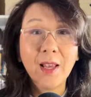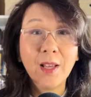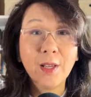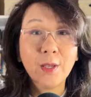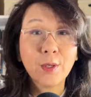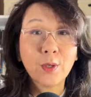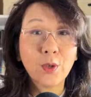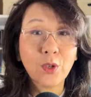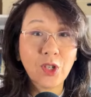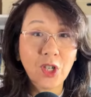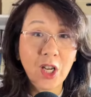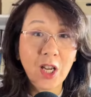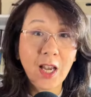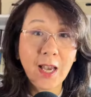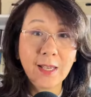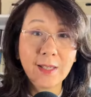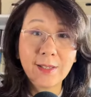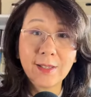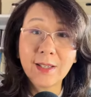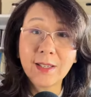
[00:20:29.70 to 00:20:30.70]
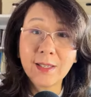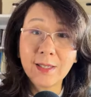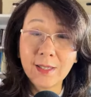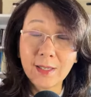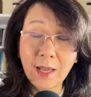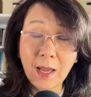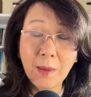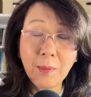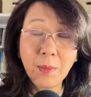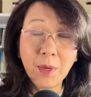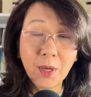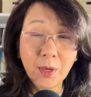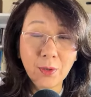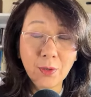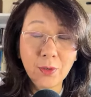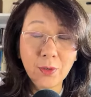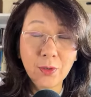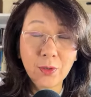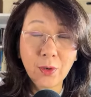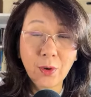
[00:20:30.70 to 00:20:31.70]
So she has the same
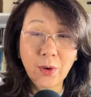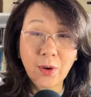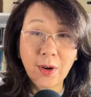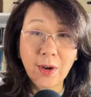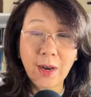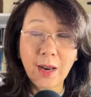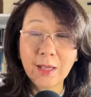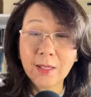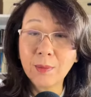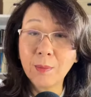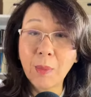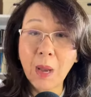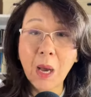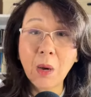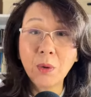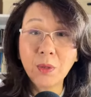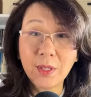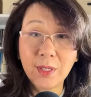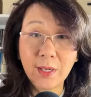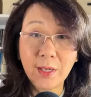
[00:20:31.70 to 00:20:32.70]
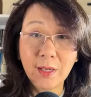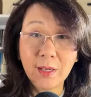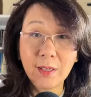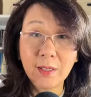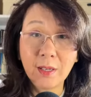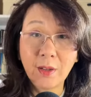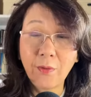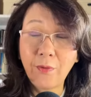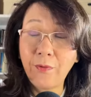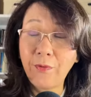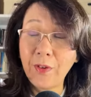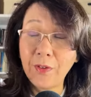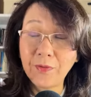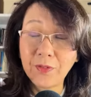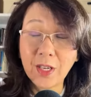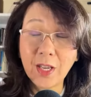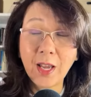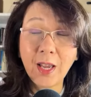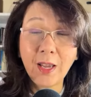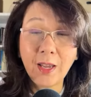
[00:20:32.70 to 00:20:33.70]
concern as Mao did
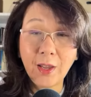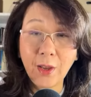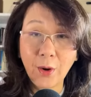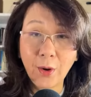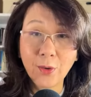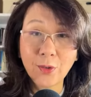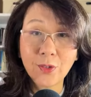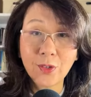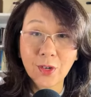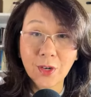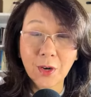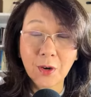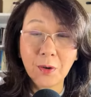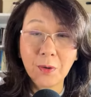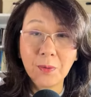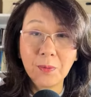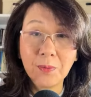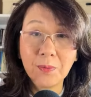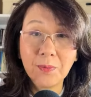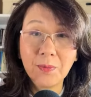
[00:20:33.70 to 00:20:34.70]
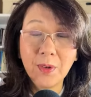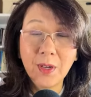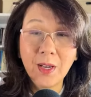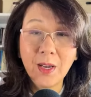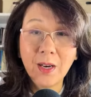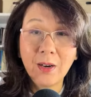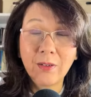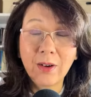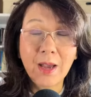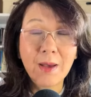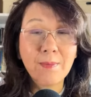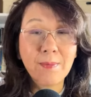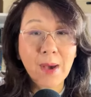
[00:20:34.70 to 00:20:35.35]
58 years ago, right?